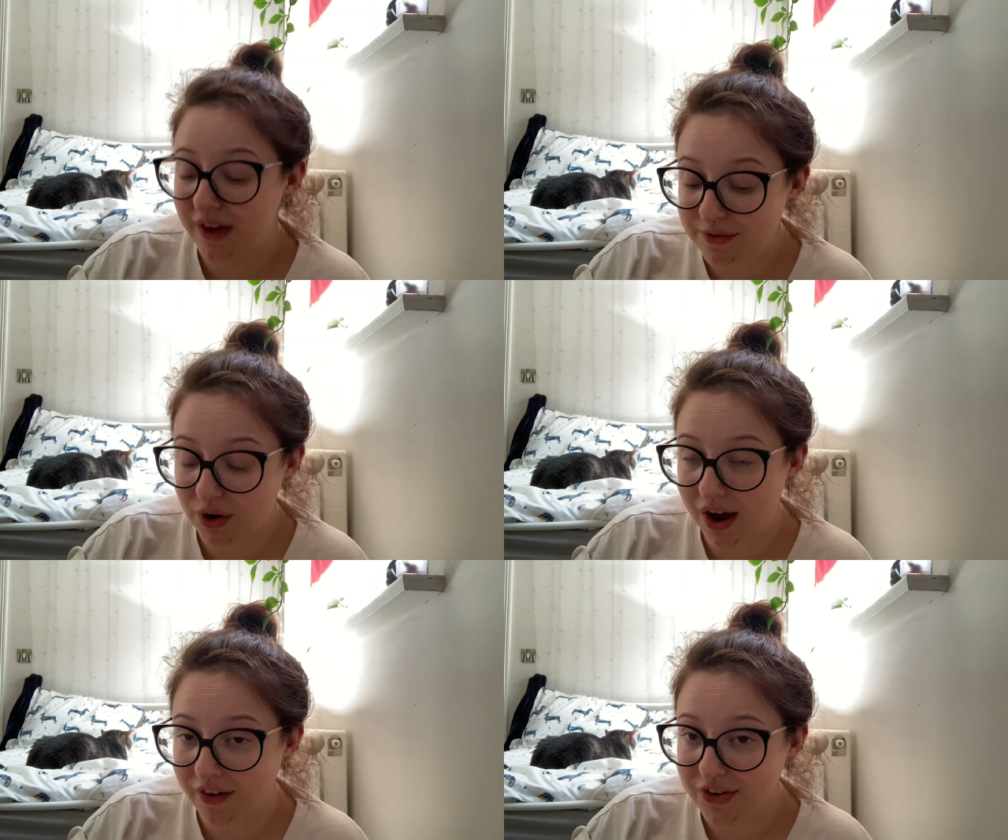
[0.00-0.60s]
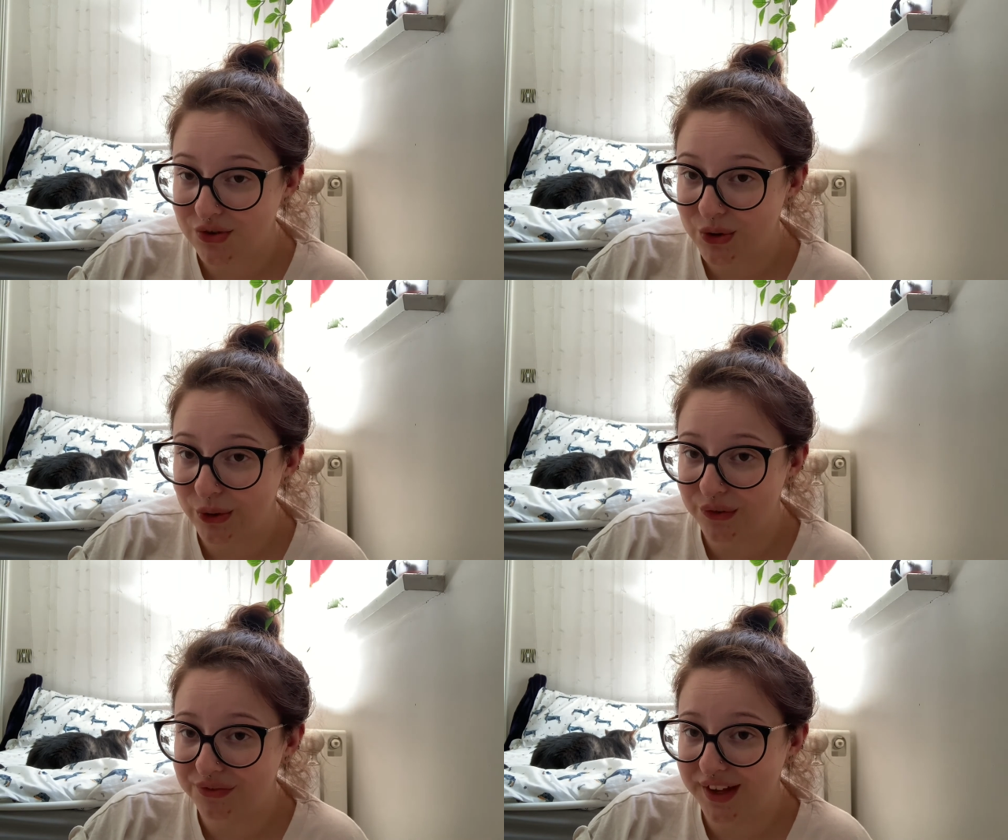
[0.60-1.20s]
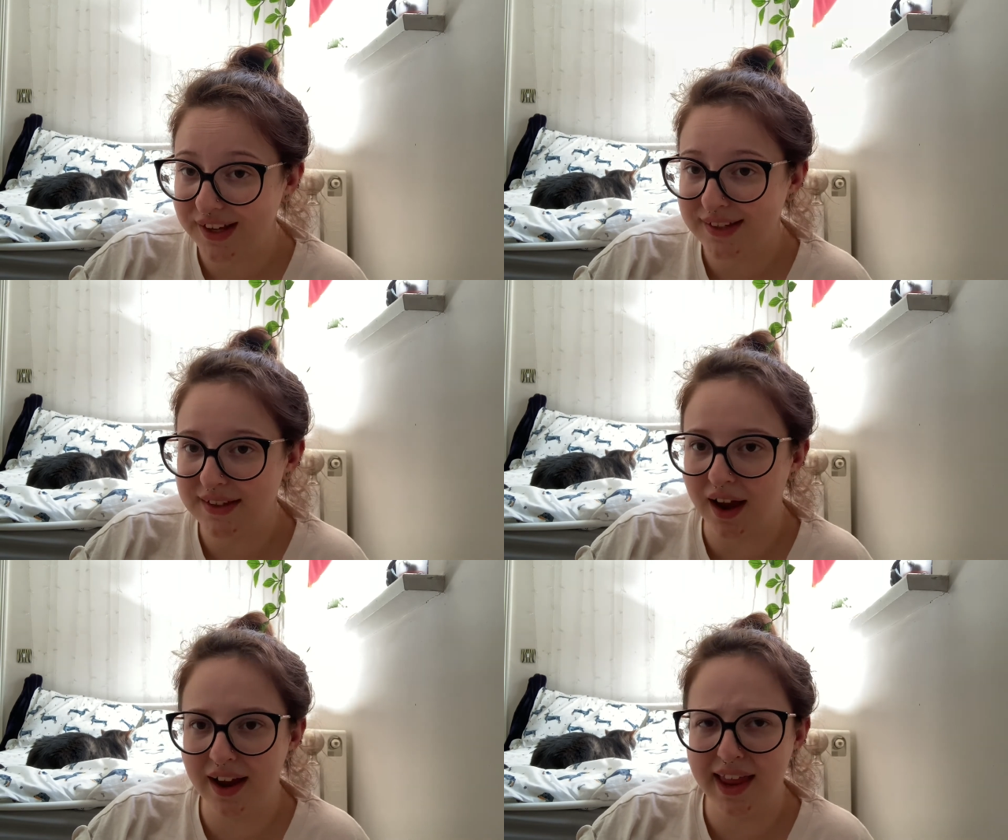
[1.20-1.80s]
favourite character in all of
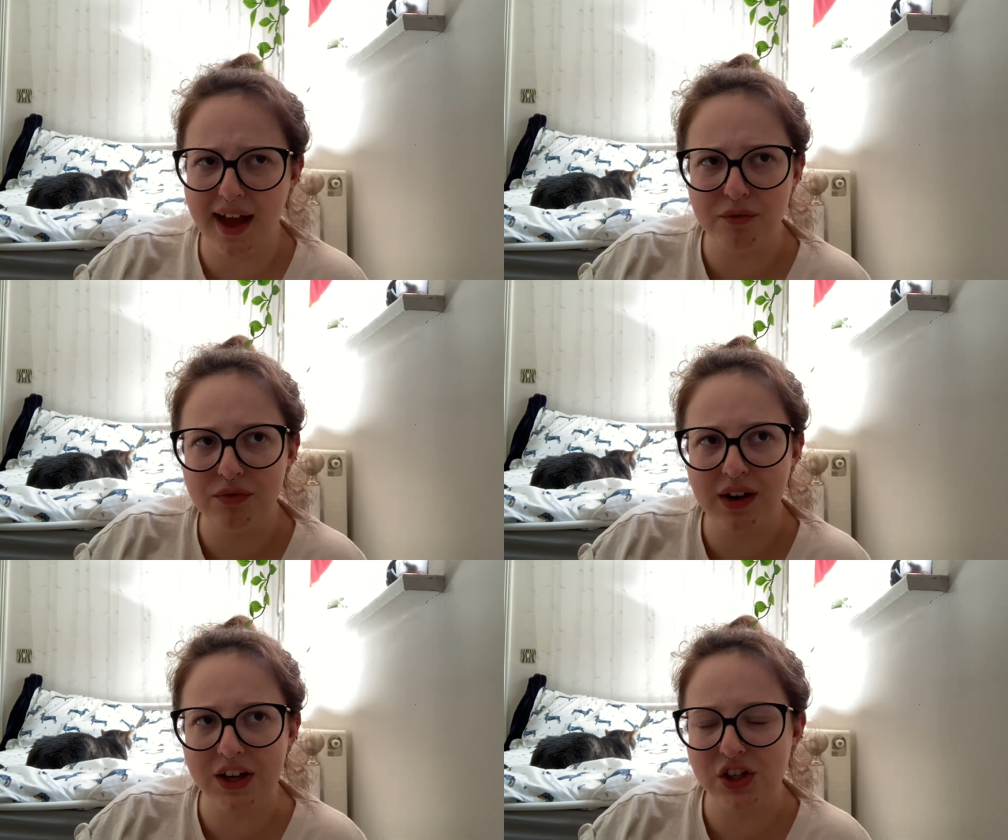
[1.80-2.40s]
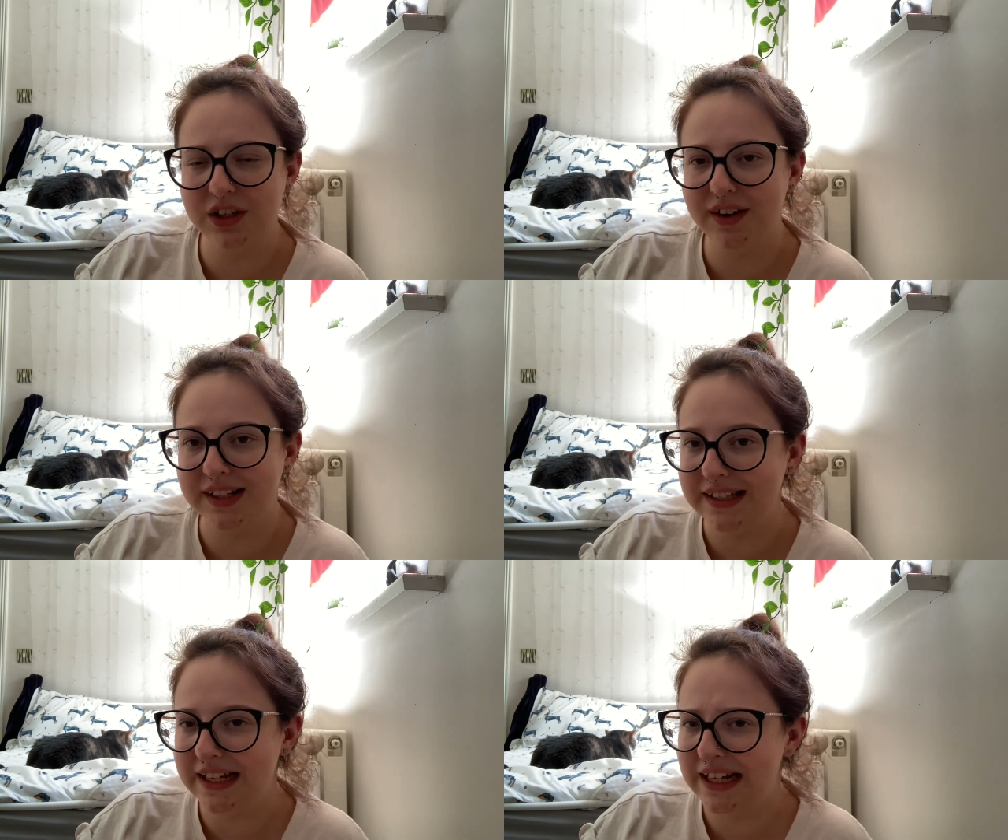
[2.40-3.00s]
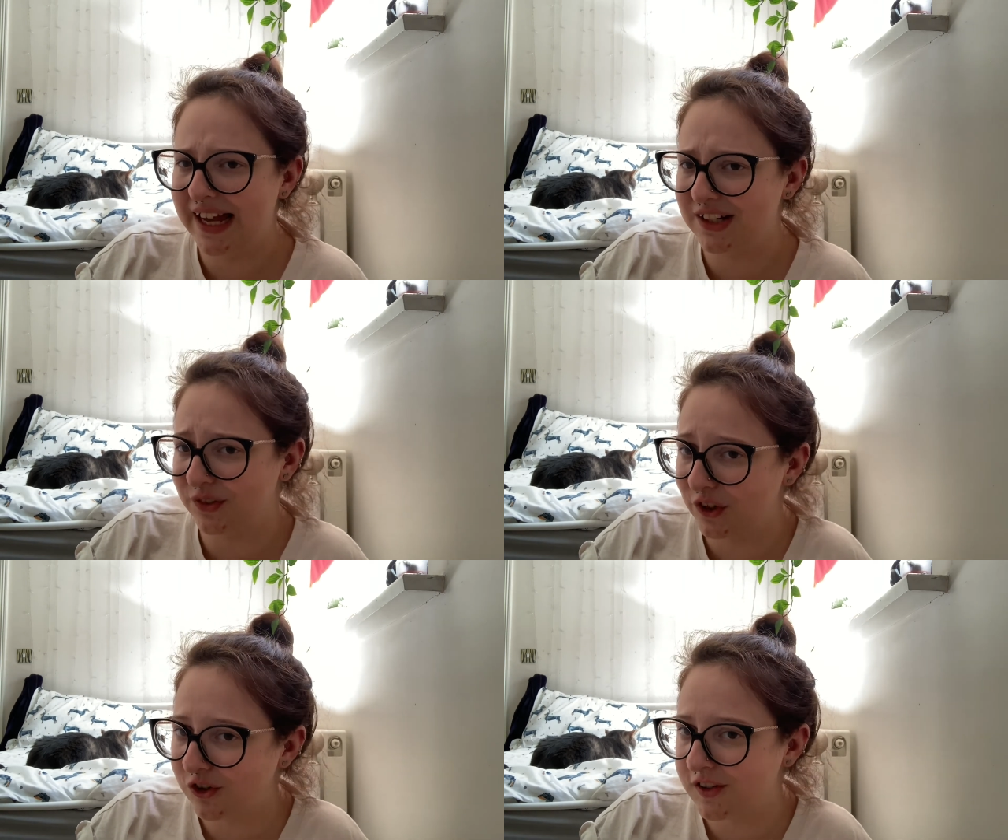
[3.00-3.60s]
this. I haven't actually read the Iliad or
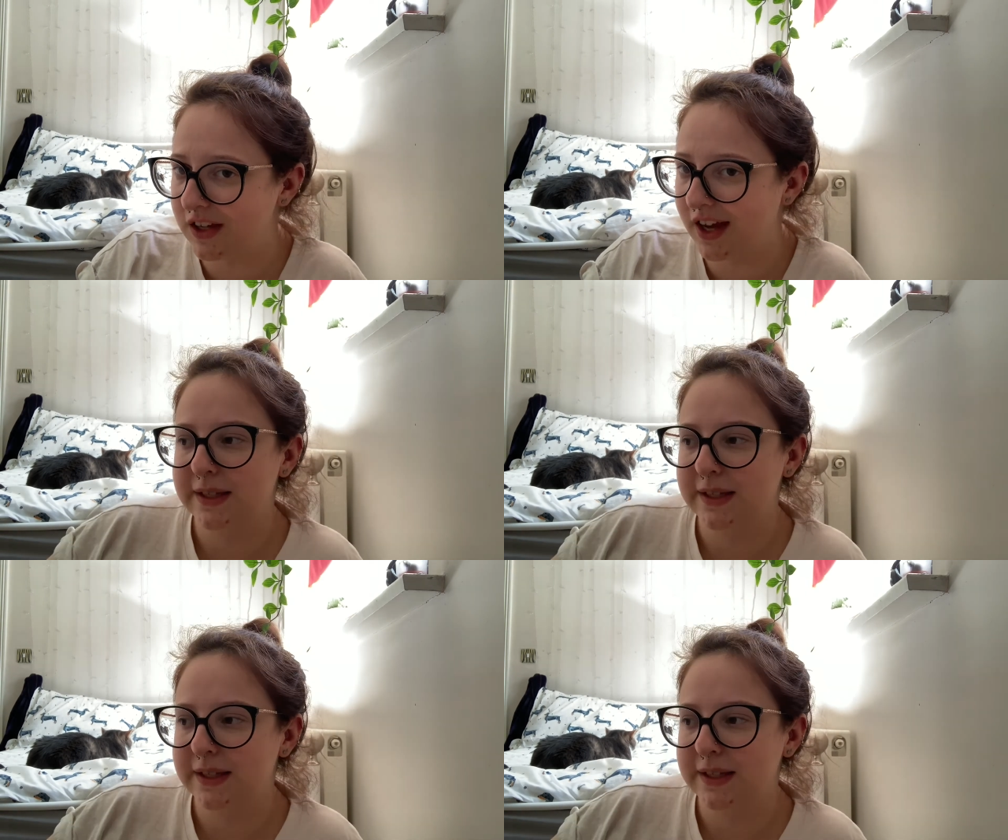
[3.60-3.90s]
the Odyssey yet,